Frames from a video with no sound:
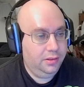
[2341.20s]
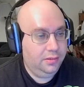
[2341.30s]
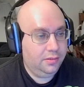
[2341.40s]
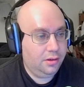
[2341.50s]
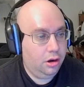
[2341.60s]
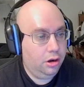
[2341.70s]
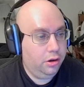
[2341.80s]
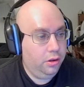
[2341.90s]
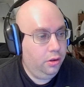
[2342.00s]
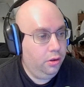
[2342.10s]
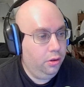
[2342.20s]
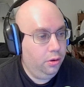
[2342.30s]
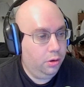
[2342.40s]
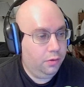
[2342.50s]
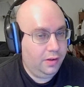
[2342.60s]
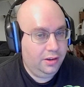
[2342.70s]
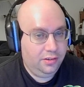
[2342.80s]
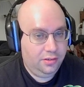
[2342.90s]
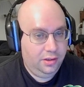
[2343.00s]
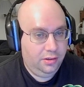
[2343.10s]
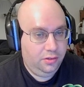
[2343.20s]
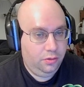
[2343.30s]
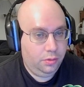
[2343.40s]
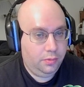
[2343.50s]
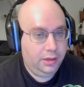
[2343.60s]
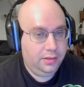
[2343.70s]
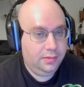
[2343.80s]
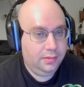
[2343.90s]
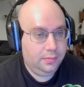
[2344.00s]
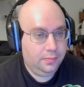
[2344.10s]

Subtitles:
is hard, or if I just didn't do it right.